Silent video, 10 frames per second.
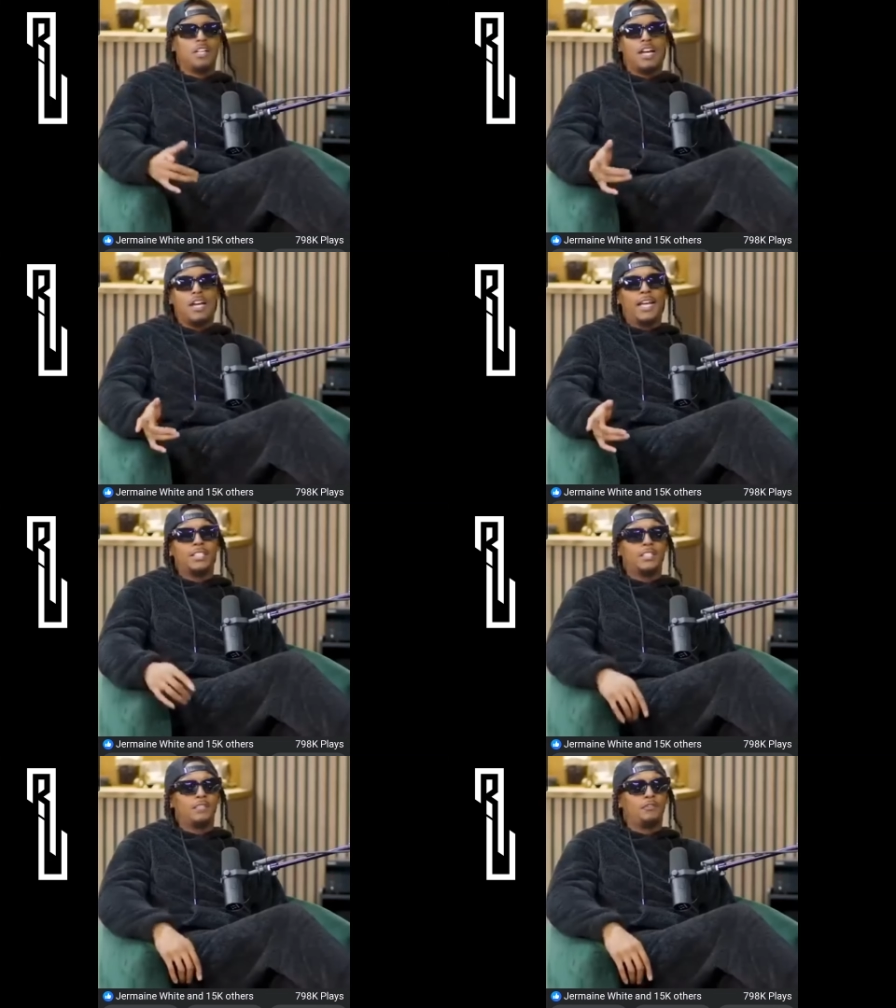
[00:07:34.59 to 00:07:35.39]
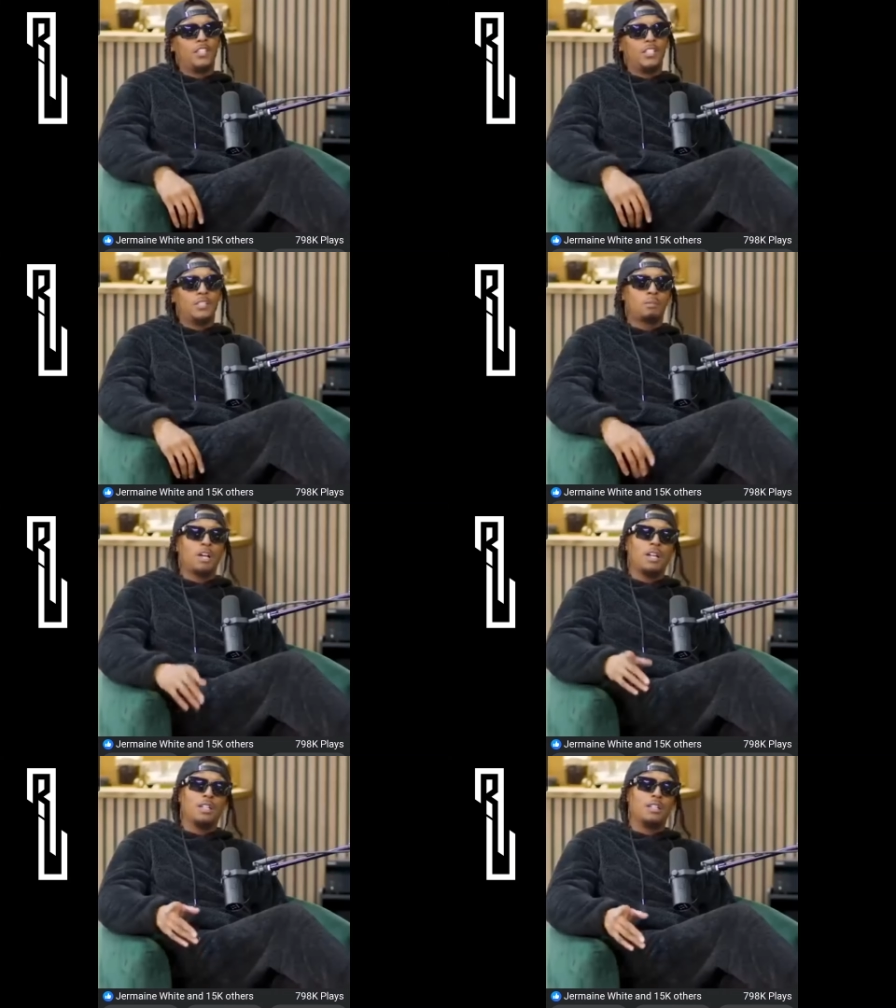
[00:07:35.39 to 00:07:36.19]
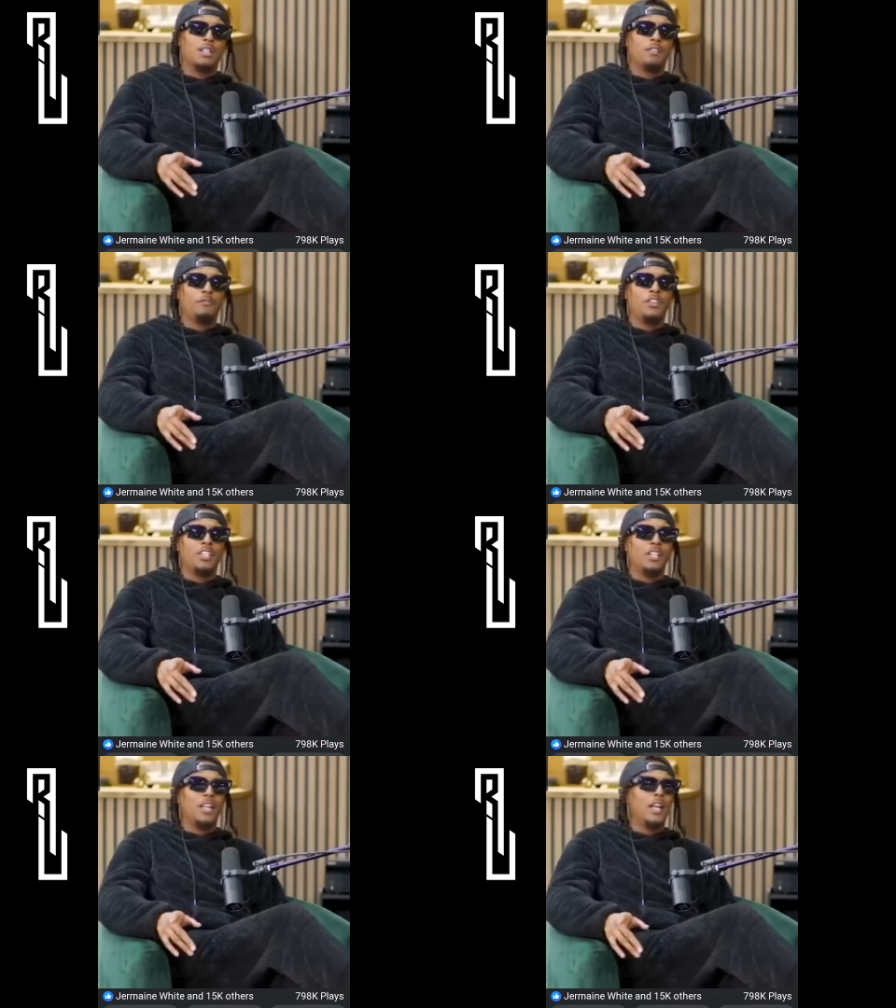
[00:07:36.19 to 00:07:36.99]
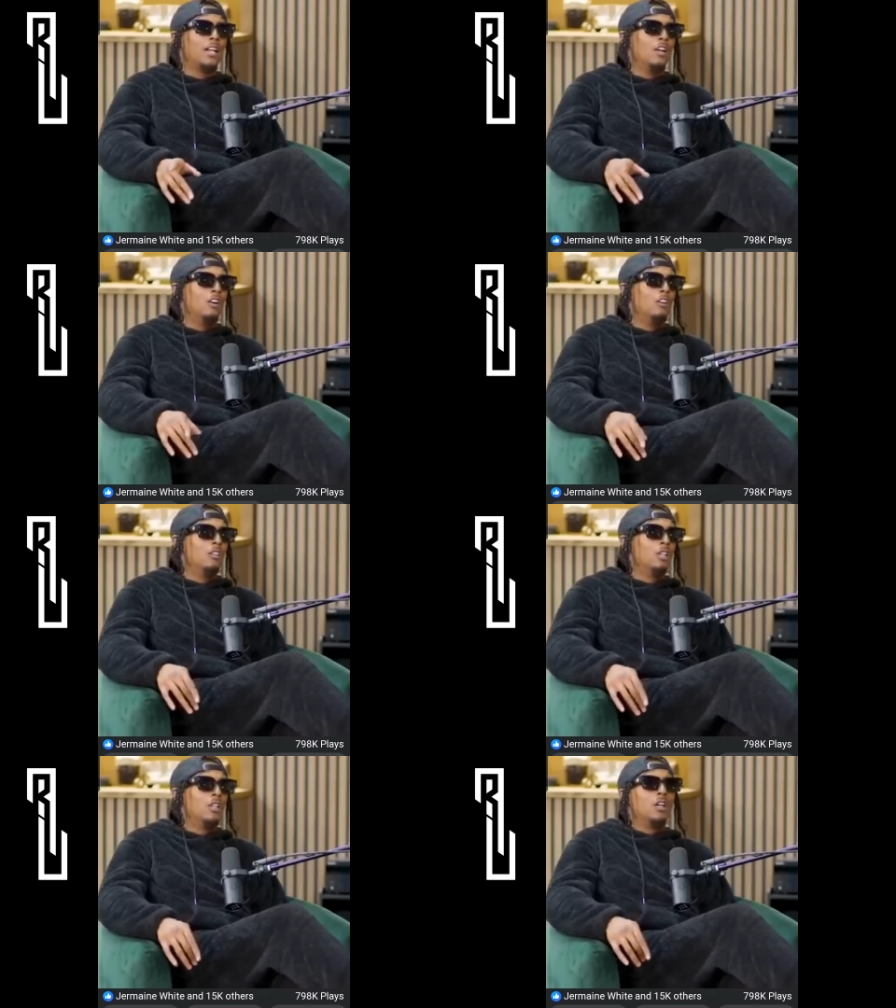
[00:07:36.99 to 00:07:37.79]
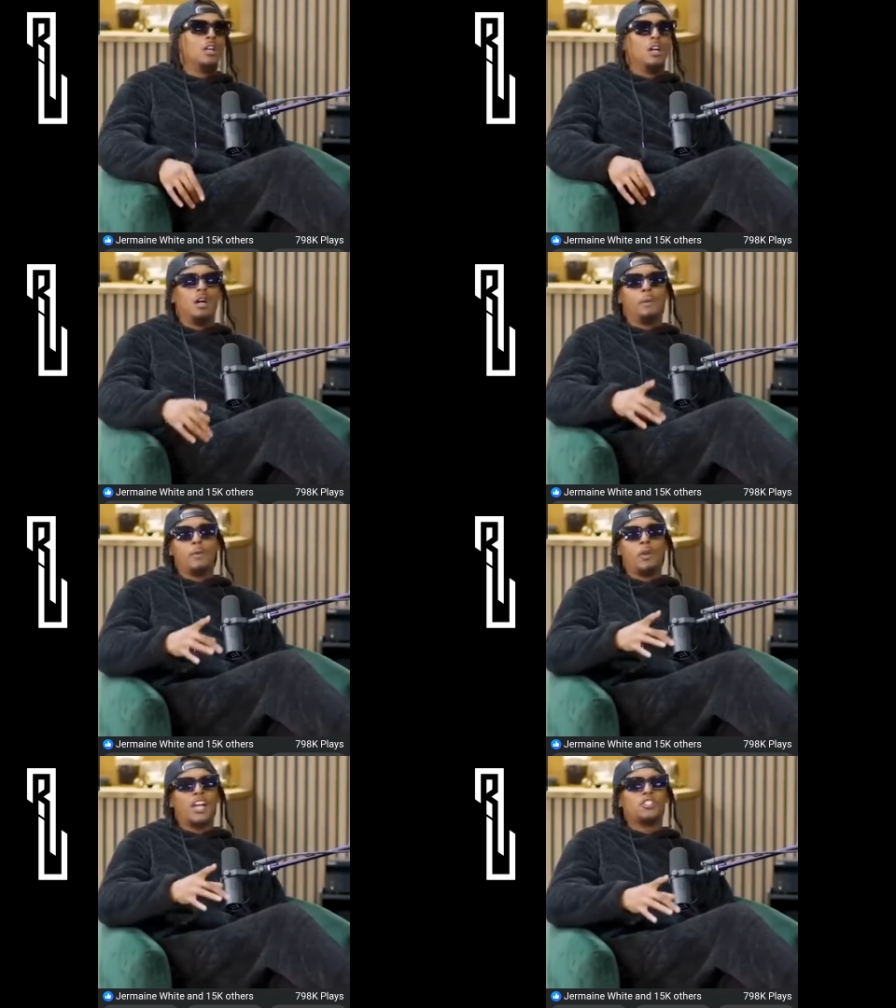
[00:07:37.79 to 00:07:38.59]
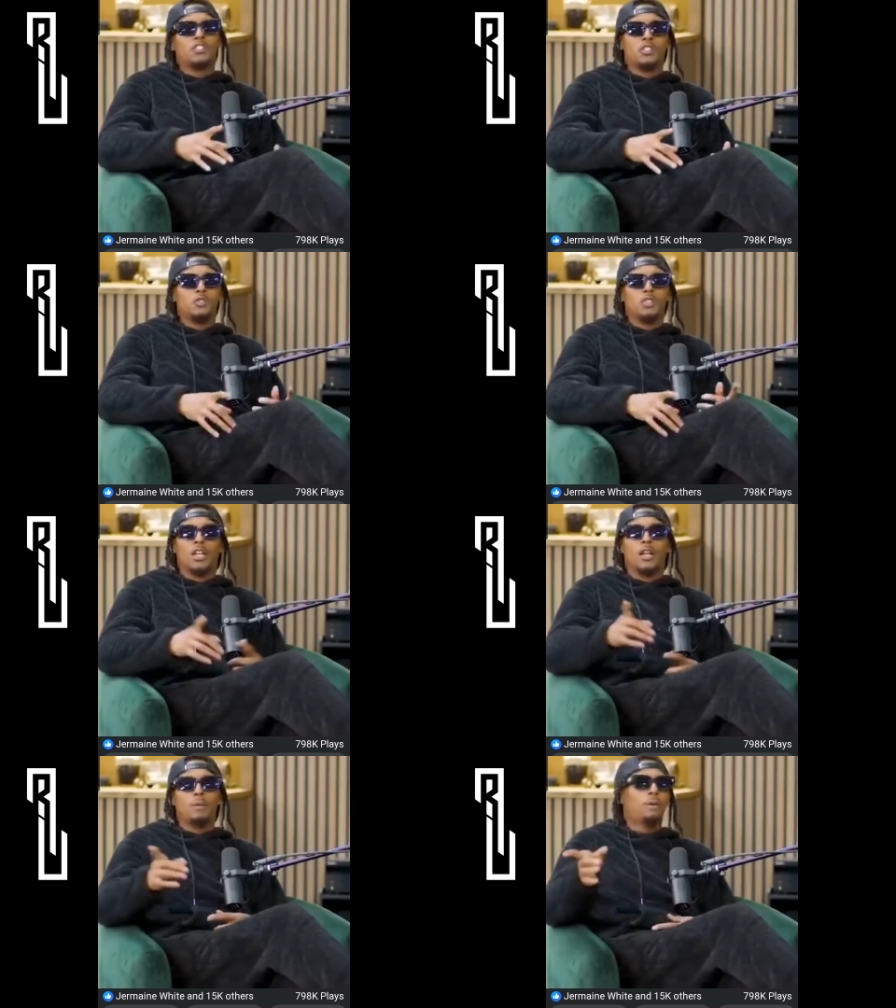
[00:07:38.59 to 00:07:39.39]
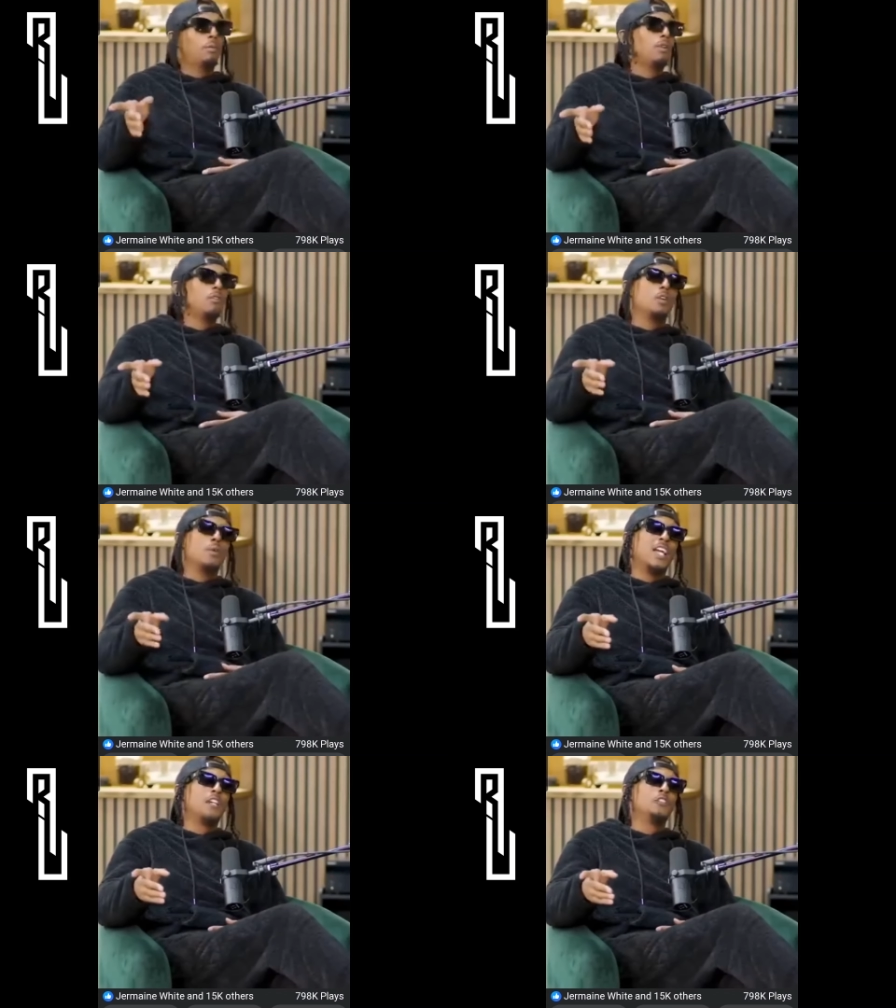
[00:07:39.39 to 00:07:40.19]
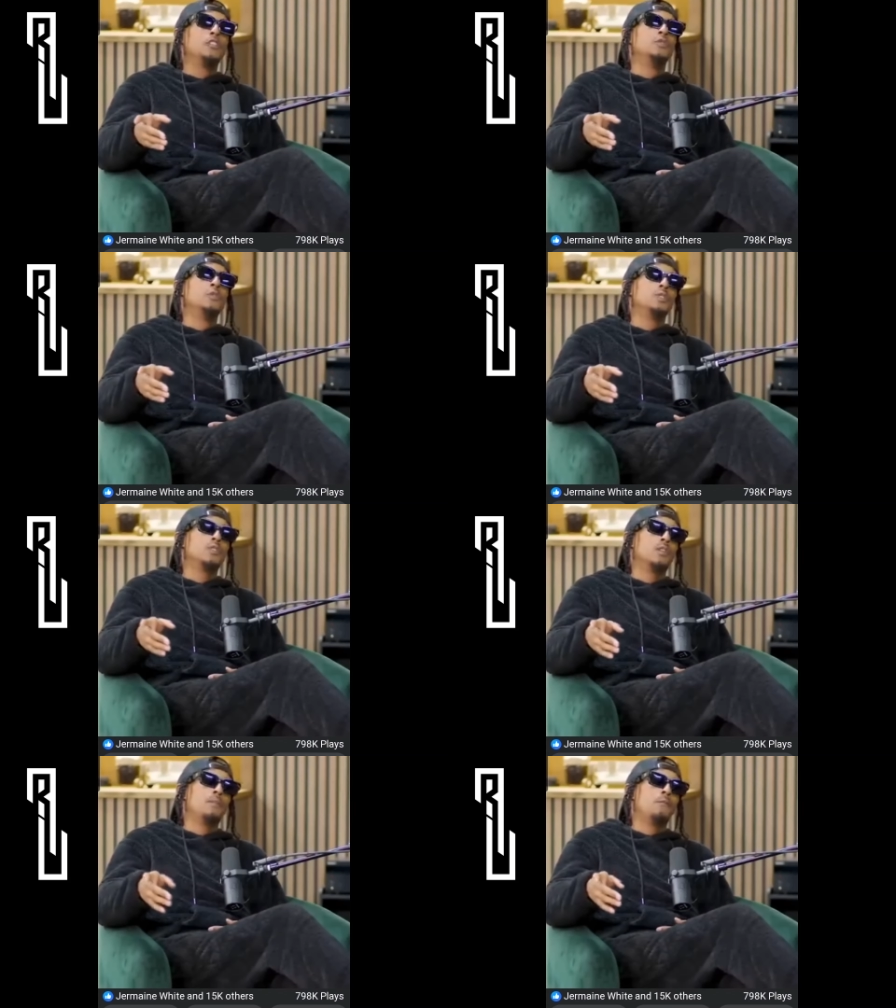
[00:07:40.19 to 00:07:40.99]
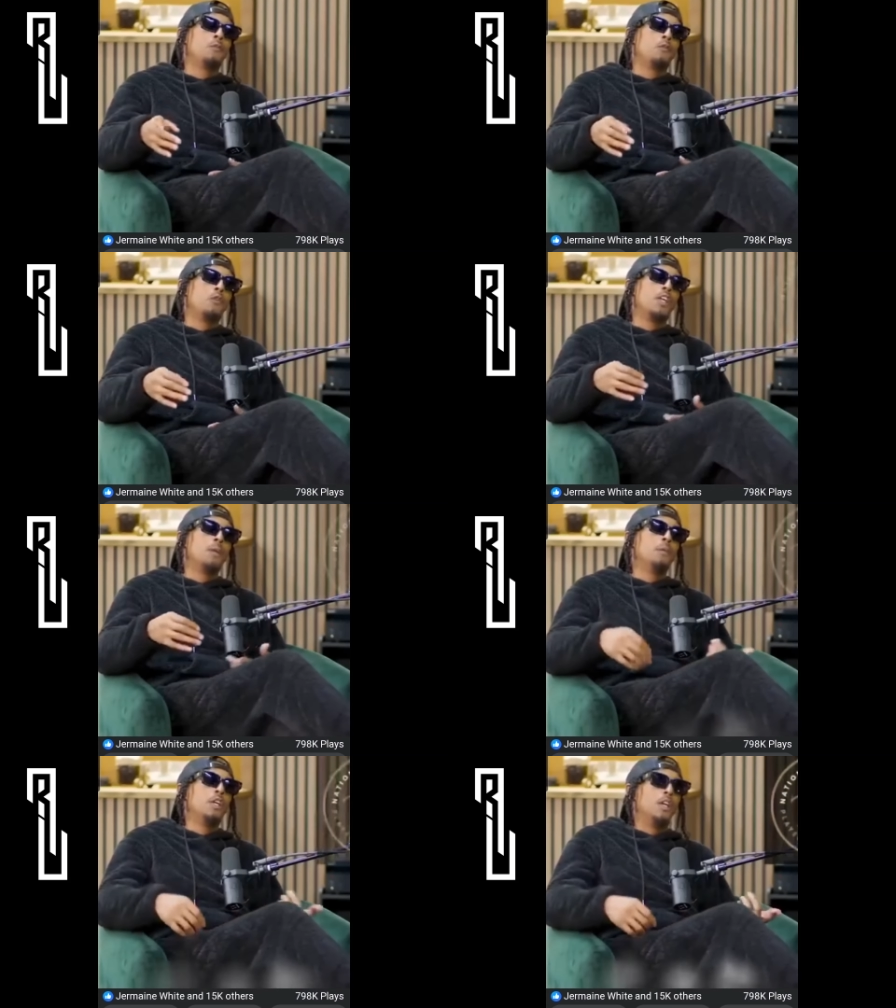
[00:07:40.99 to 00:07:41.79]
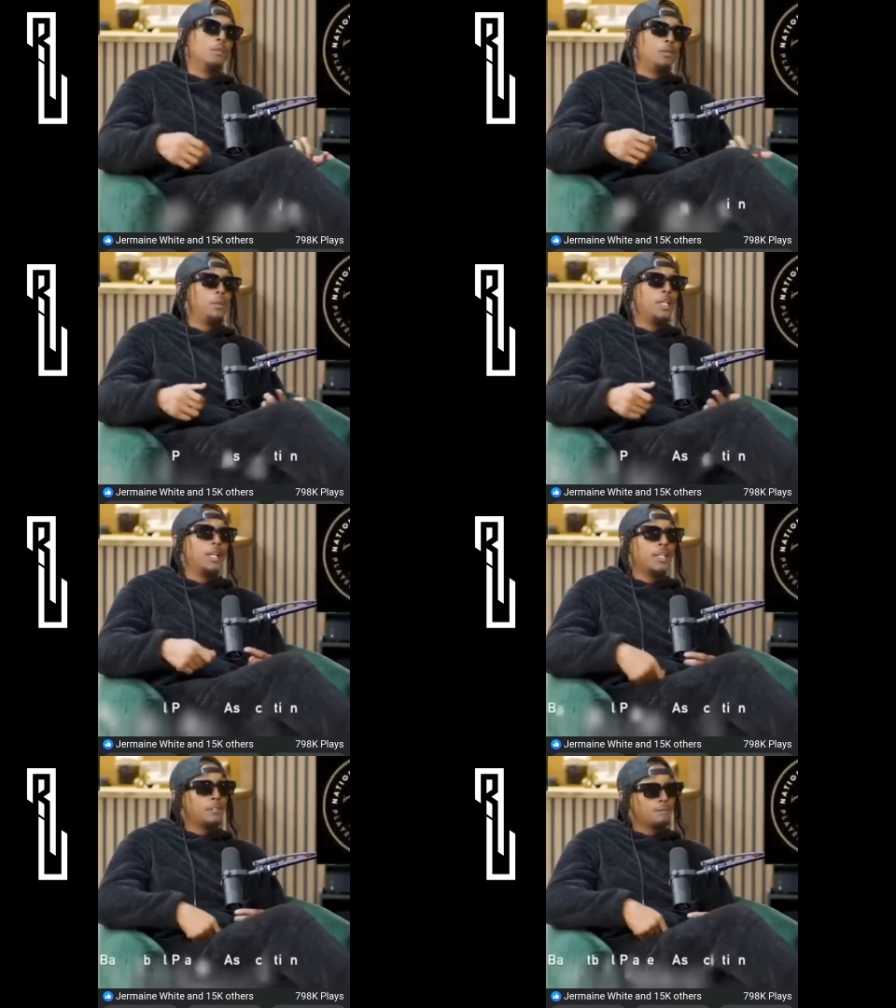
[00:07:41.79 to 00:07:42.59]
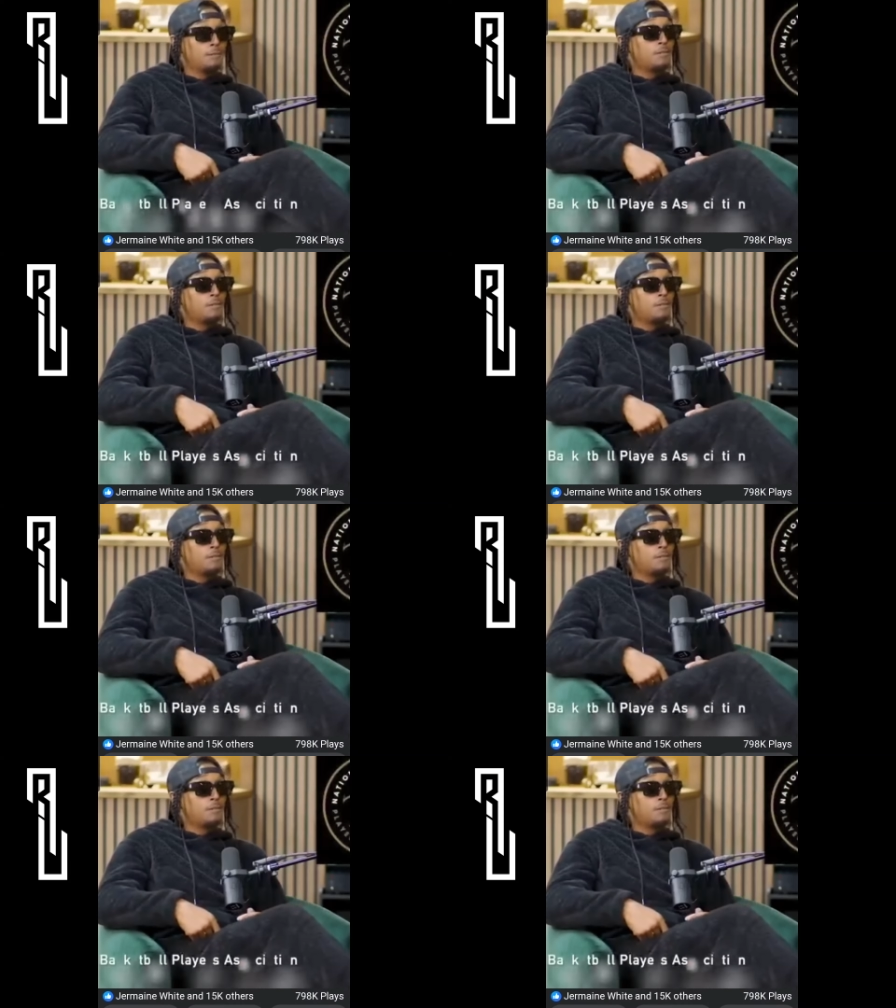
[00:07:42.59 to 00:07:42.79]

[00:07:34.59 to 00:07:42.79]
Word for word: You mm-hmm. got agent fees, probably another fifty of that gone. Mm-hmm. Um, you got your dues. A lot of people don't know we got dues for dues. the MB- NBPA.